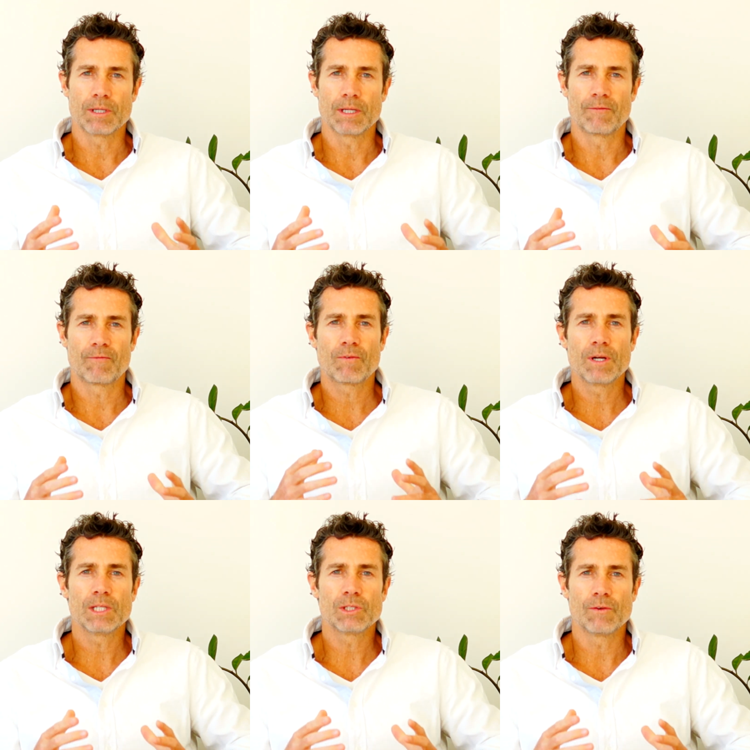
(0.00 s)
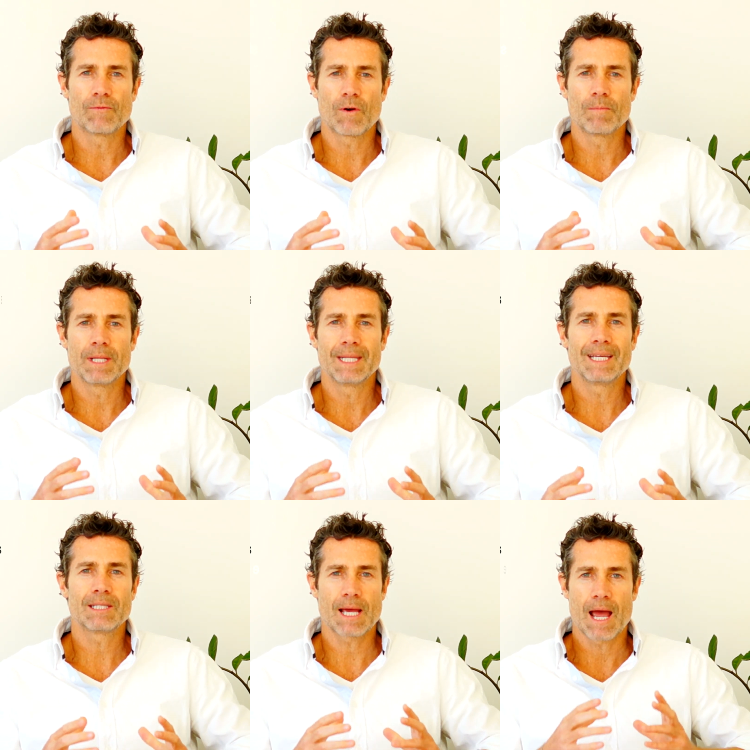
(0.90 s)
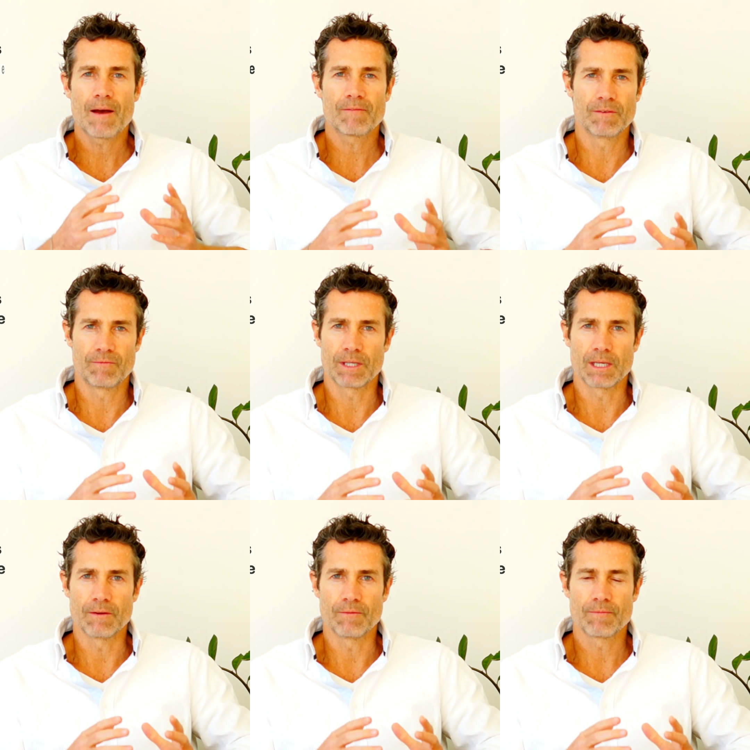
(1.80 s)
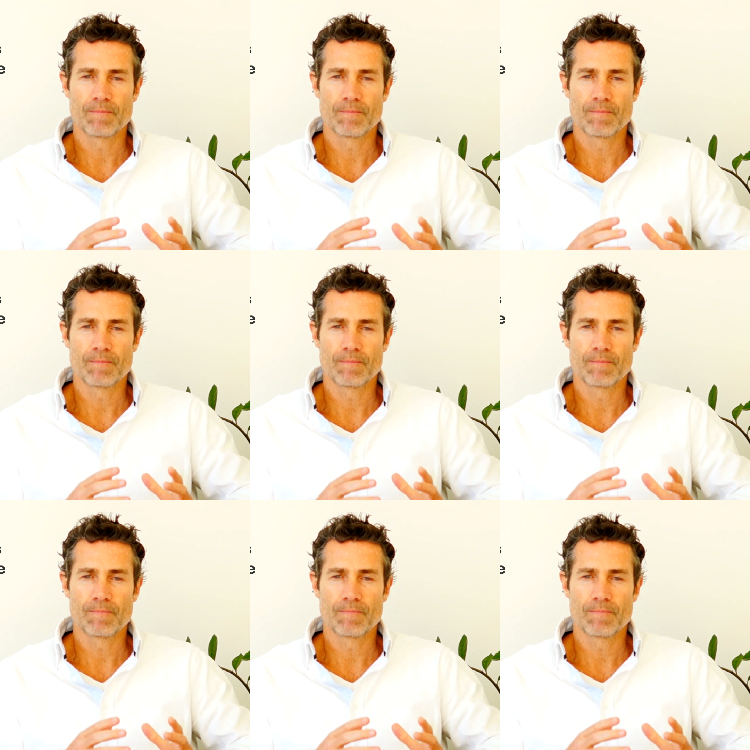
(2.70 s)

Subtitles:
It frees you from the need to have to forgive